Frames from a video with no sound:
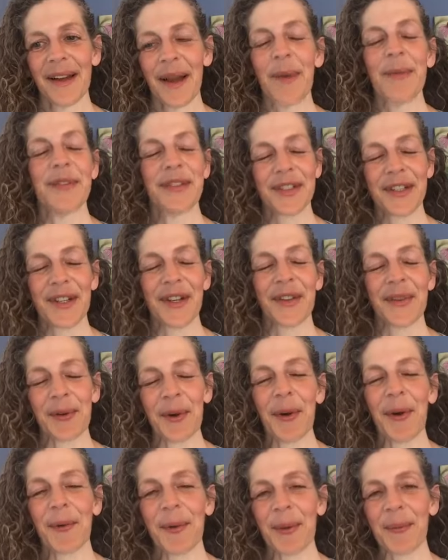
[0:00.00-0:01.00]
I'm just going to
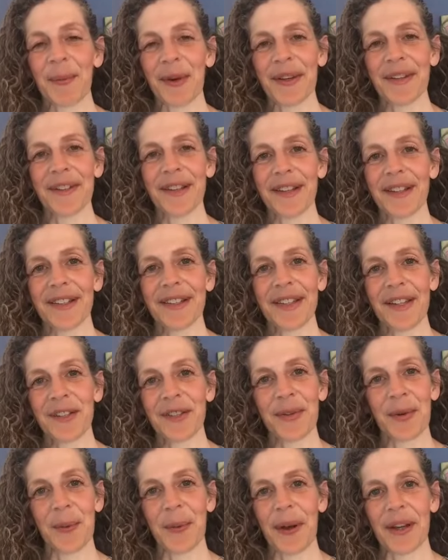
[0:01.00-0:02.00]
throw out one more thing because I
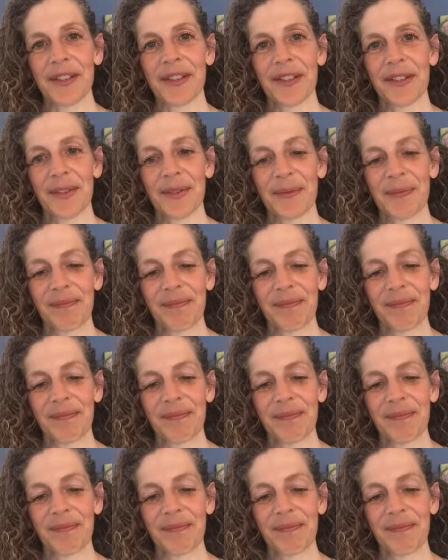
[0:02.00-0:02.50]
so want to.